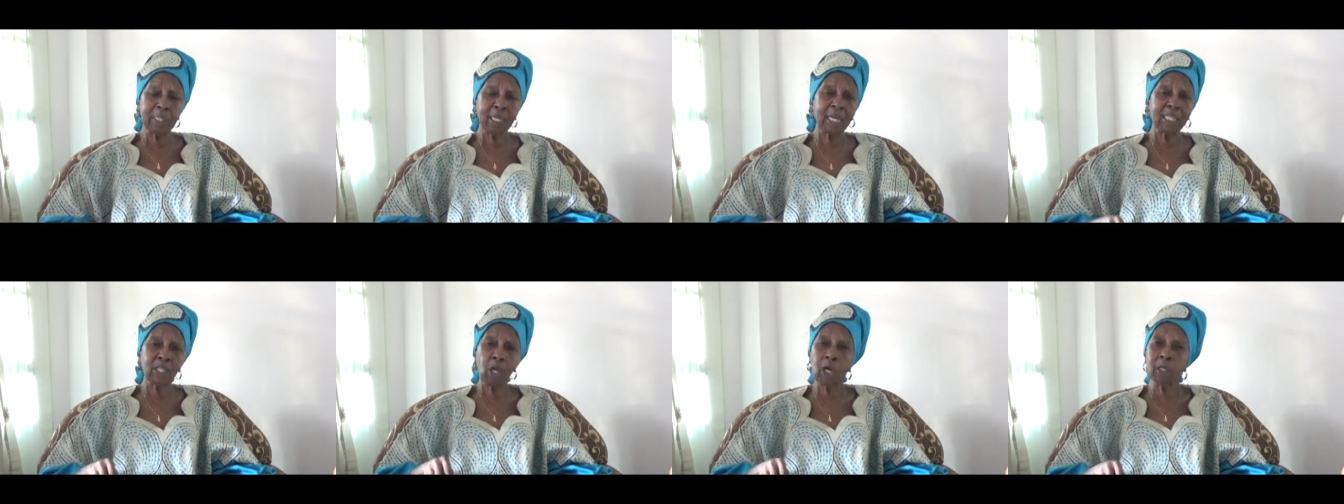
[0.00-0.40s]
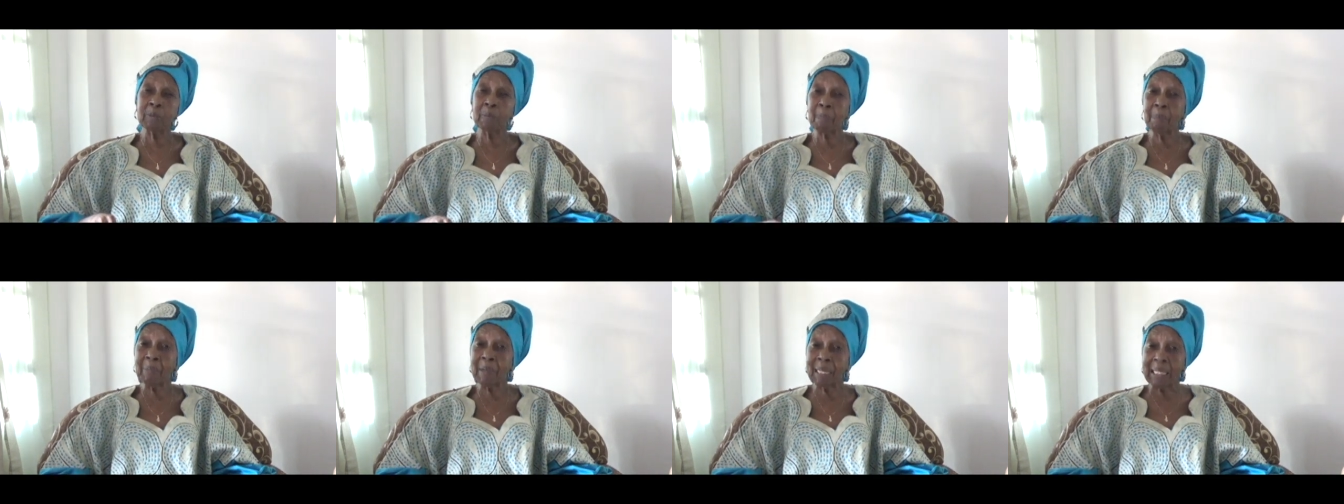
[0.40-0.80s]

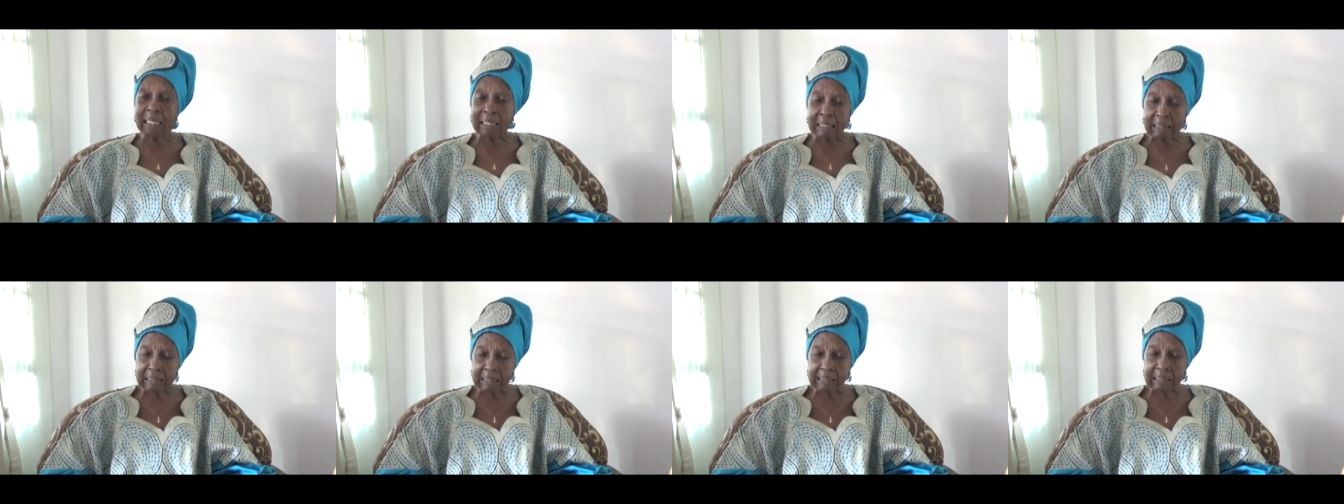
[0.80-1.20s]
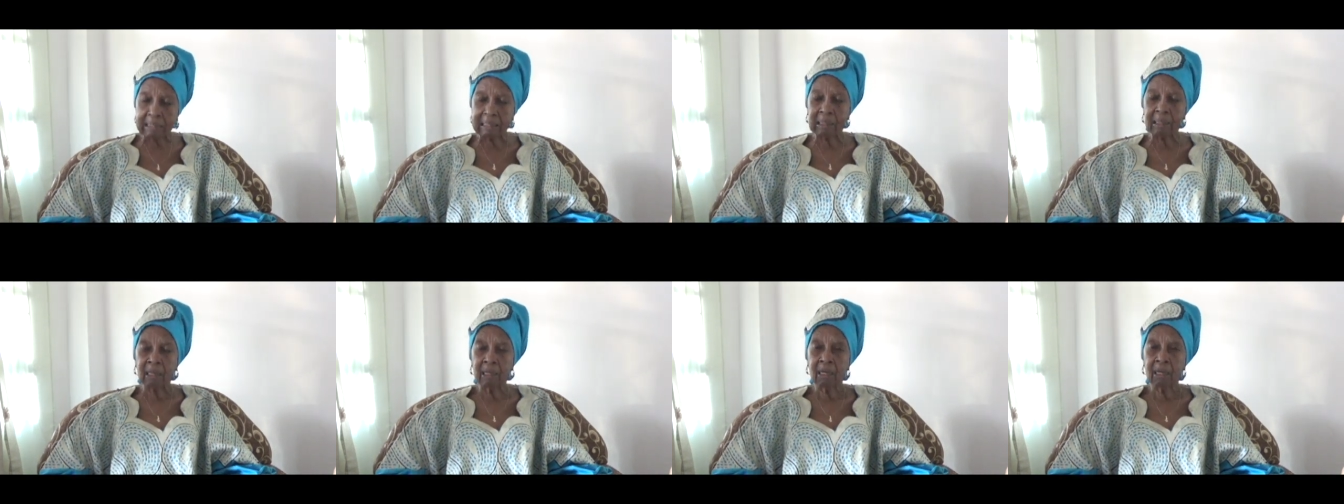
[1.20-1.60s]
You cannot
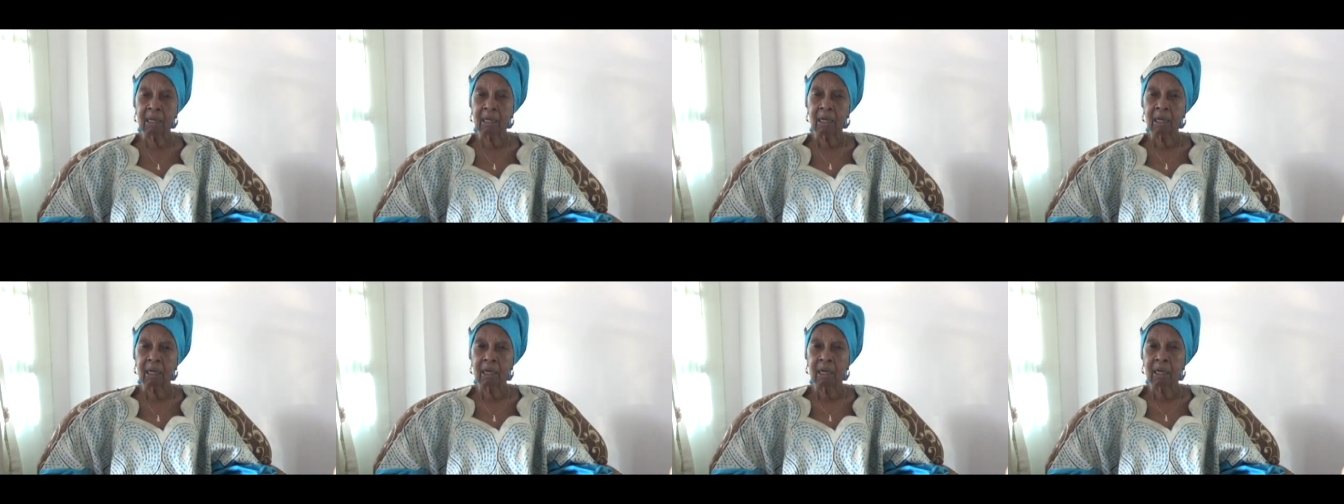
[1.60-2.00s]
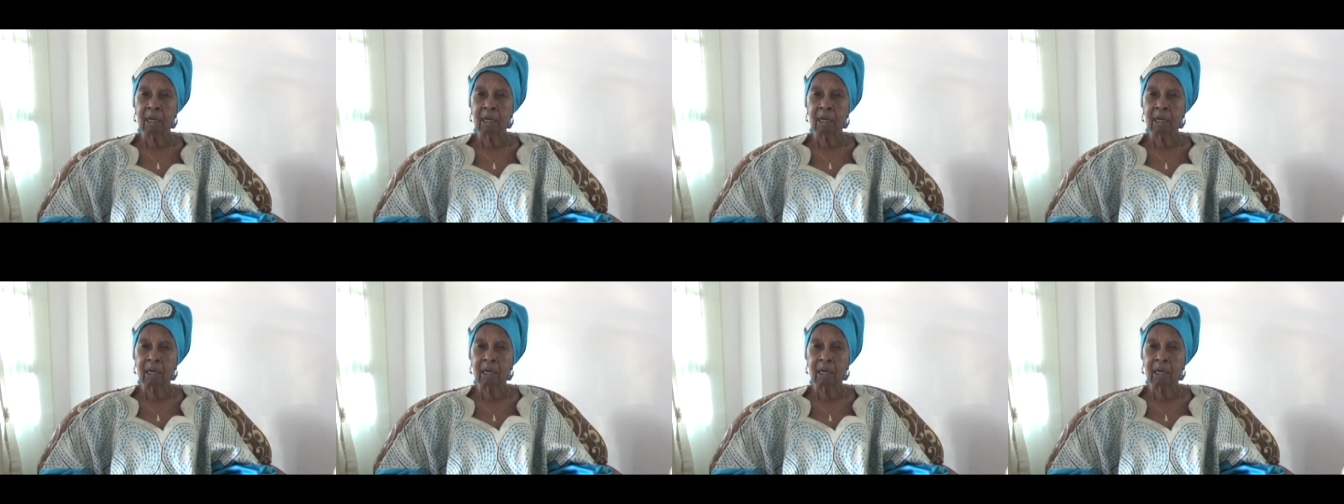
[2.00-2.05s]
build